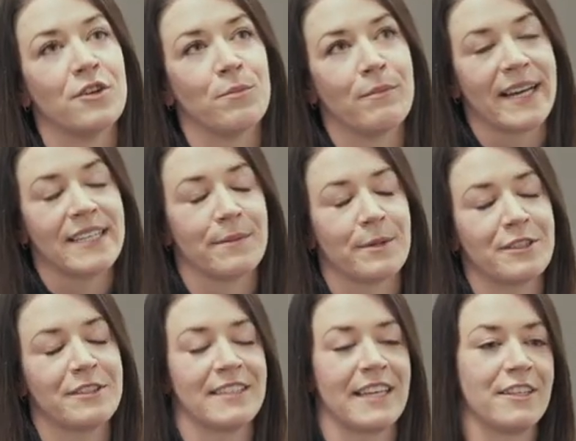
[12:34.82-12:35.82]
So my
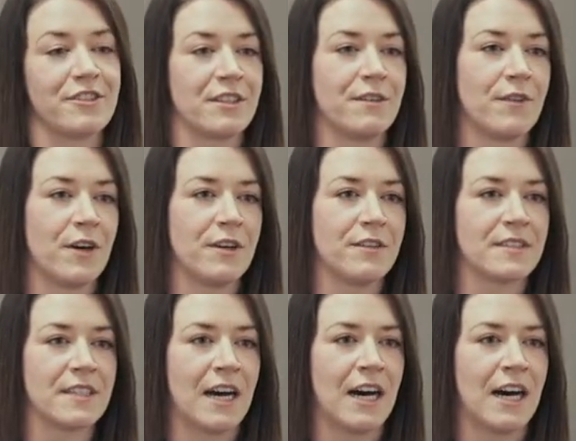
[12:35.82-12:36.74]
typical day usually involves,